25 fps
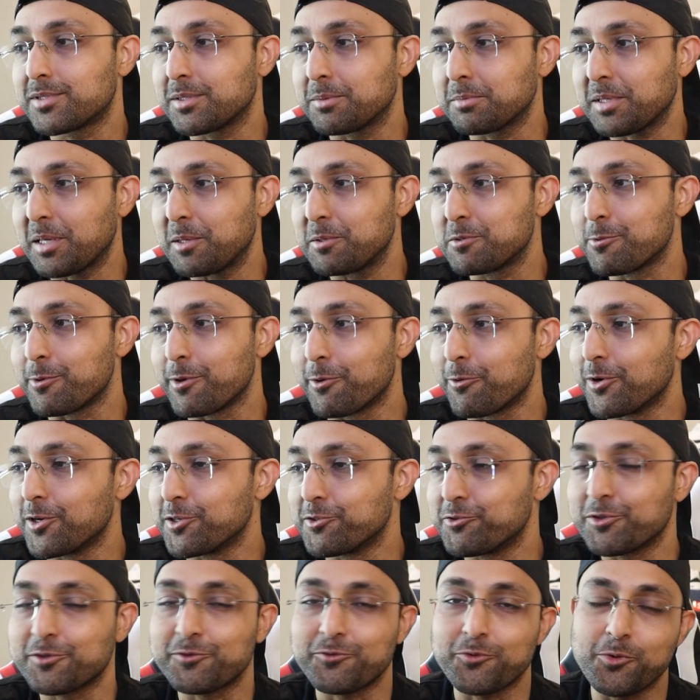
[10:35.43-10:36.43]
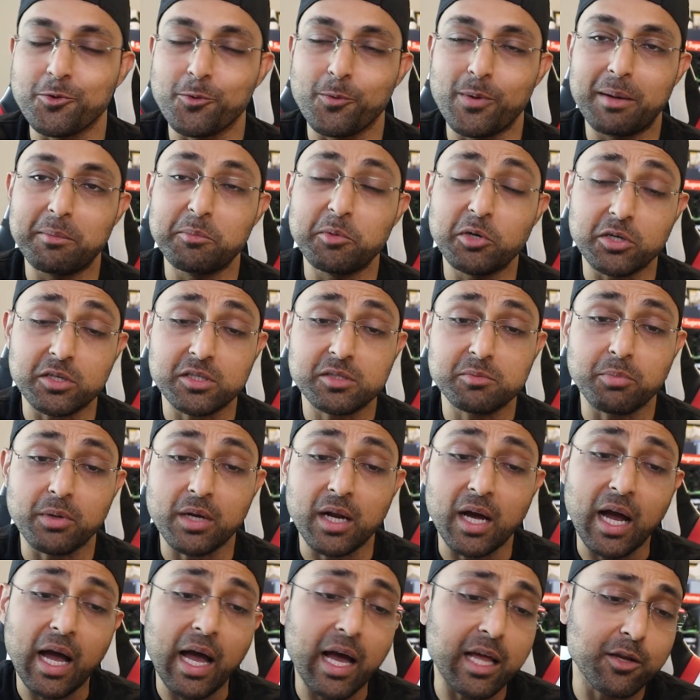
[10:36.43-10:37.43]
Sometimes we run just for the webhooks,
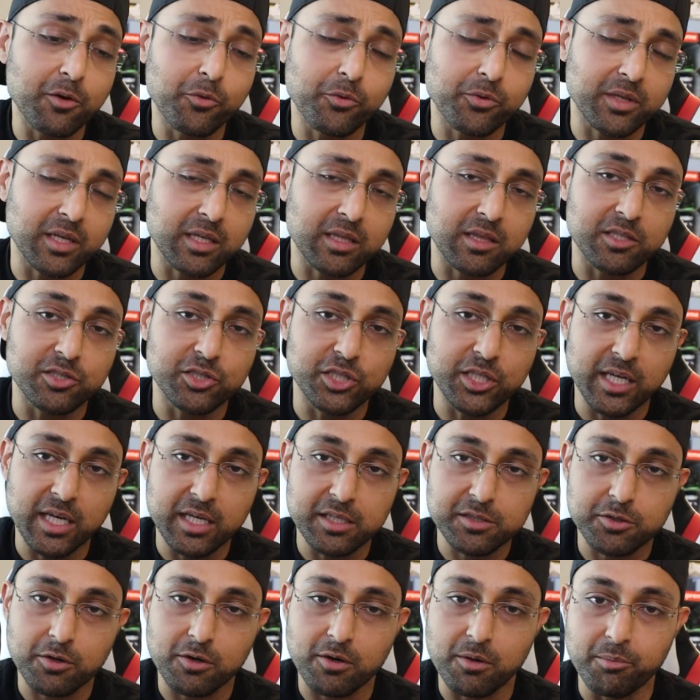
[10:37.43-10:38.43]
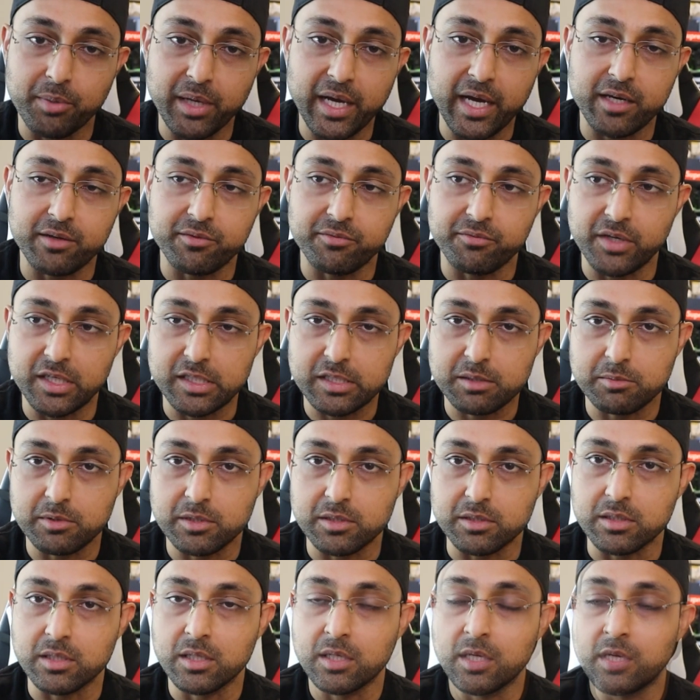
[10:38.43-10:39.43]
but I don't think the GS are a bad
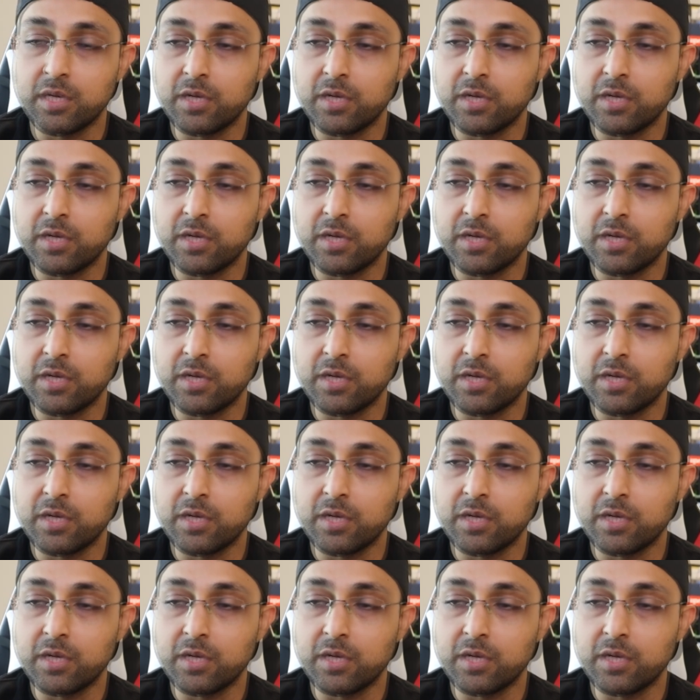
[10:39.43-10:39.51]
investment.